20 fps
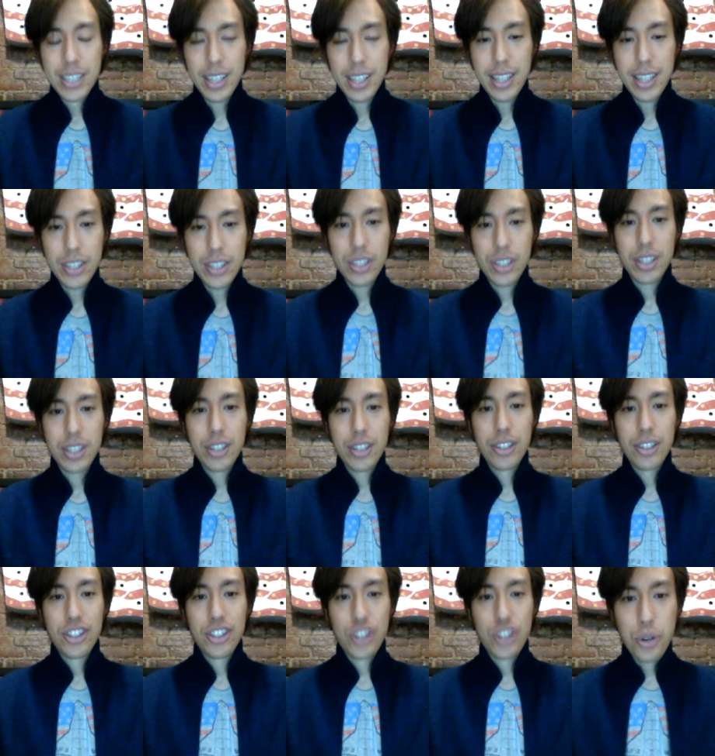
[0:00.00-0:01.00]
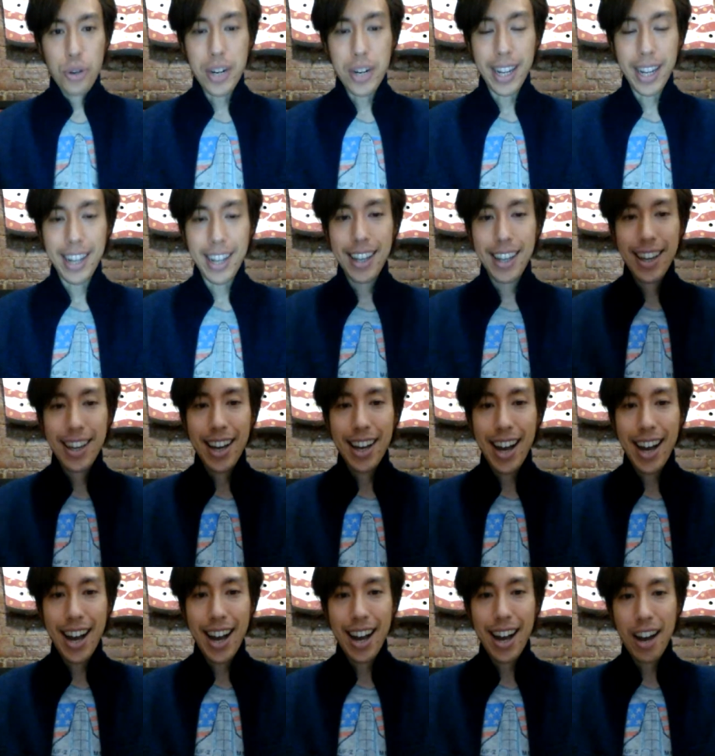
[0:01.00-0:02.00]
to this shooting
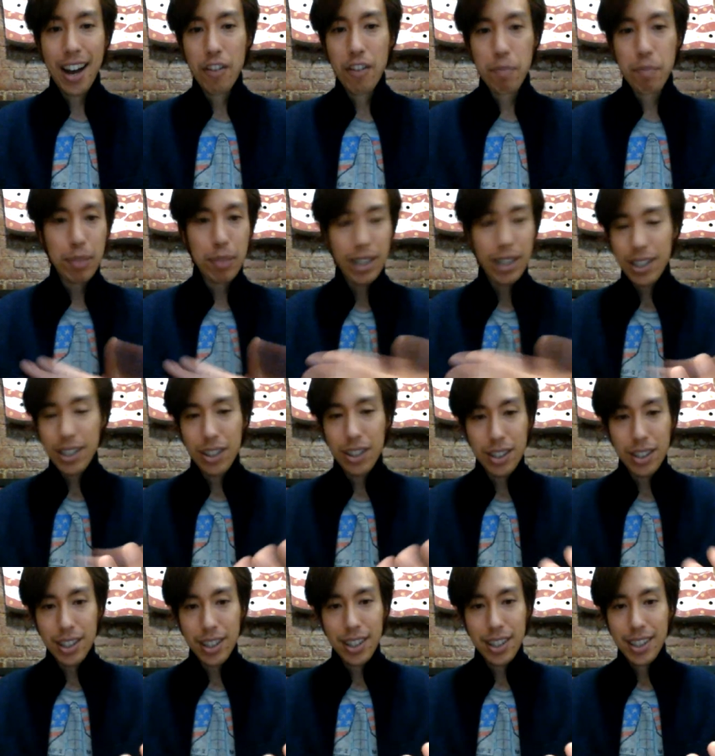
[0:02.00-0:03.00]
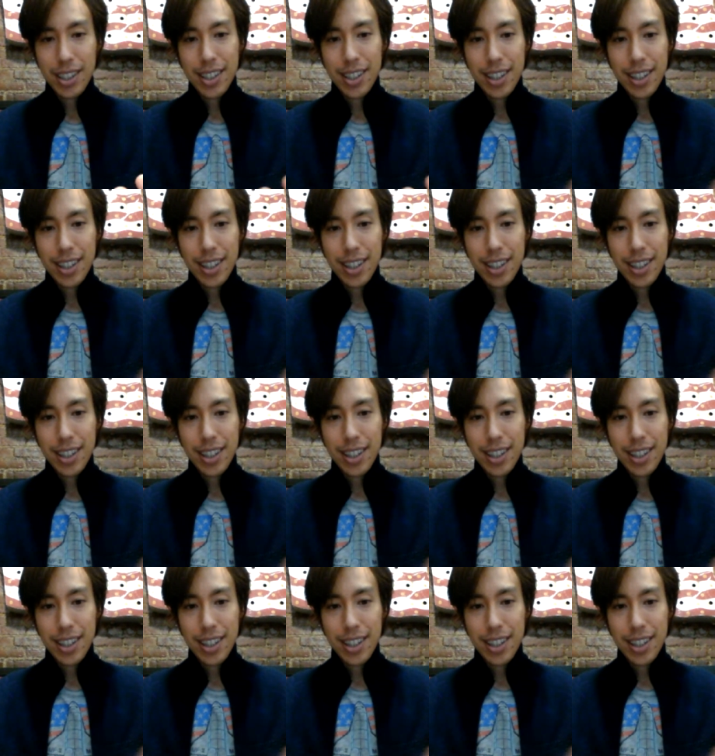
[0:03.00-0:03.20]
of political